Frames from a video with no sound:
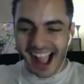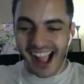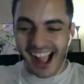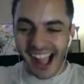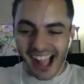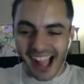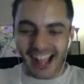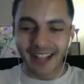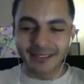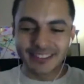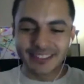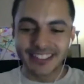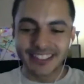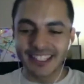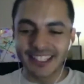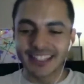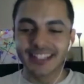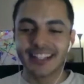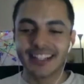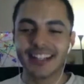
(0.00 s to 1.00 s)
I'm
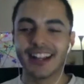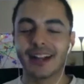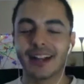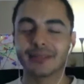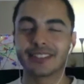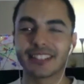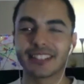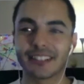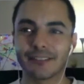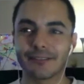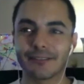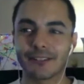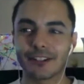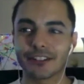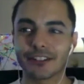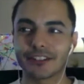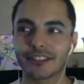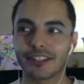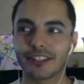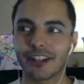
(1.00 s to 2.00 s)
seeing the
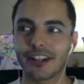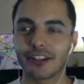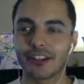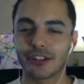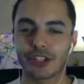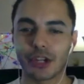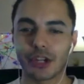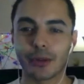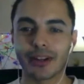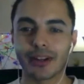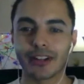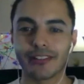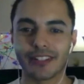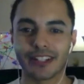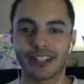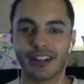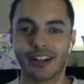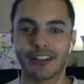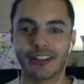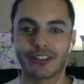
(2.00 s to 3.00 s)
first showing of it
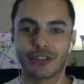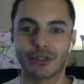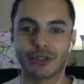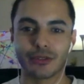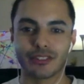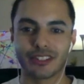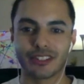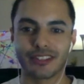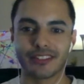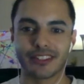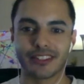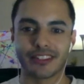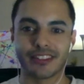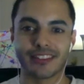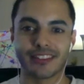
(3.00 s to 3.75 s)
on June 7th.